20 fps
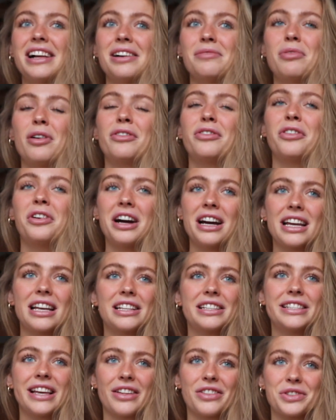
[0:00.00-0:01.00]
before I
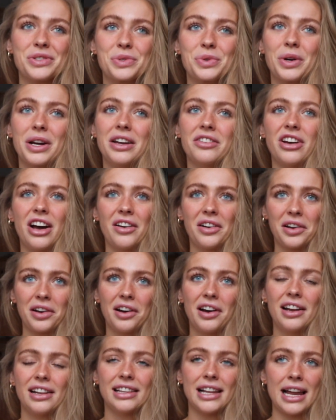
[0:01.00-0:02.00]
tell the story of how I
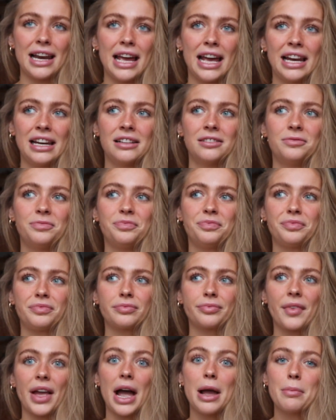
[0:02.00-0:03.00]
got Lennon,
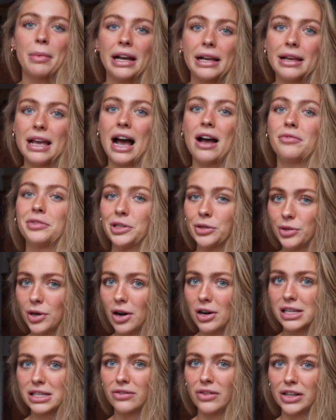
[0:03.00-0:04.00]
I might have two
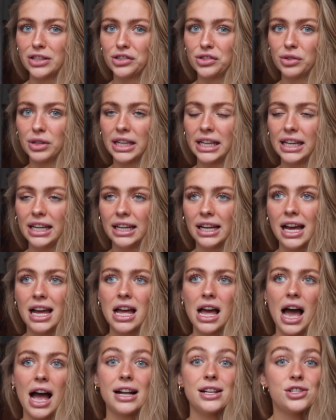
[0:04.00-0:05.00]
dogs eventually.
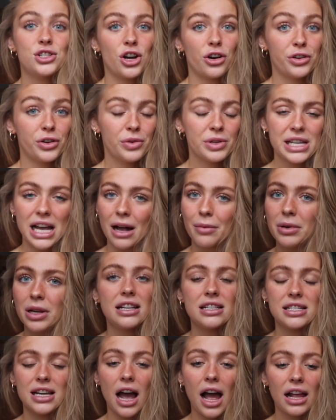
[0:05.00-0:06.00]
I don't know what's happening
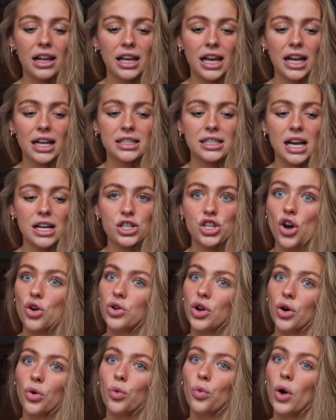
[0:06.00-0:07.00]
in Thailand. I
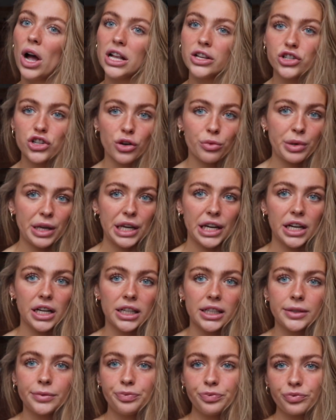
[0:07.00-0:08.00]
don't know when she'll be
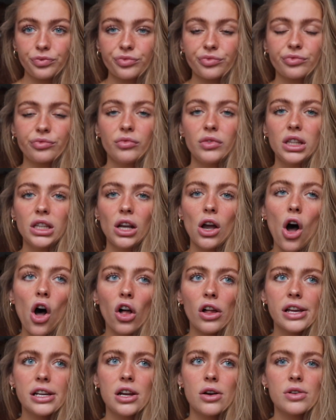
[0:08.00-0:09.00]
here.
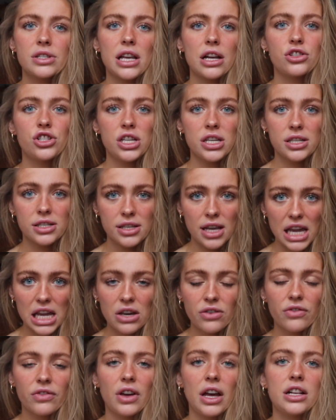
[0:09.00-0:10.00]
All I know is that she's
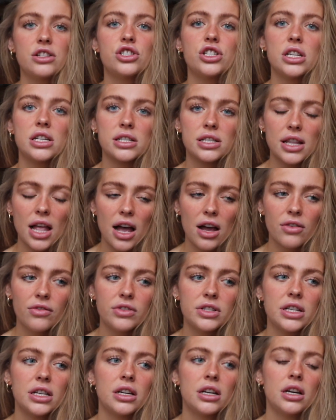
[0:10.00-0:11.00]
safe and she's
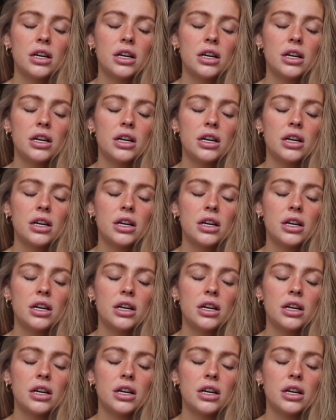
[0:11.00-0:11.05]
loved,